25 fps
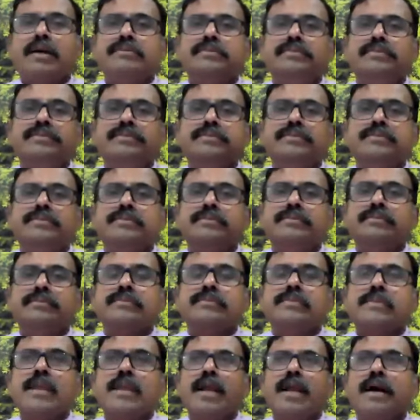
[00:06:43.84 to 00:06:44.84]
the one that
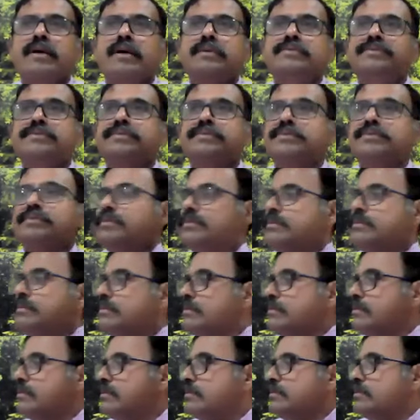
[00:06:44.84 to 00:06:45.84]
is
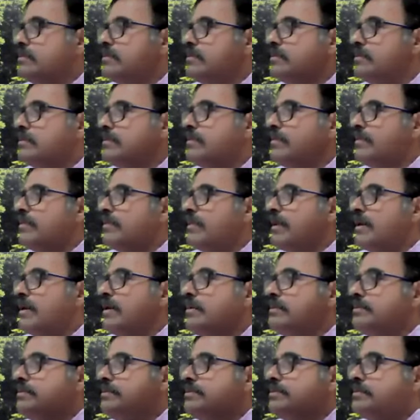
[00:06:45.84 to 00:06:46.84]
enlightening
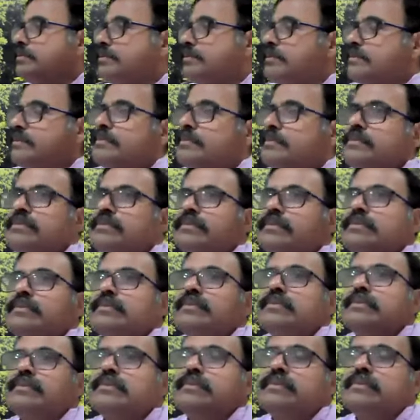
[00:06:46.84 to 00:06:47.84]
this mind
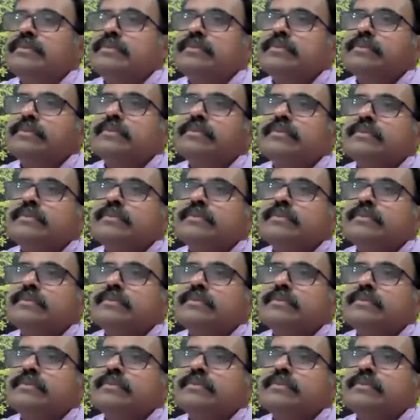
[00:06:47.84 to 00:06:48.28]
or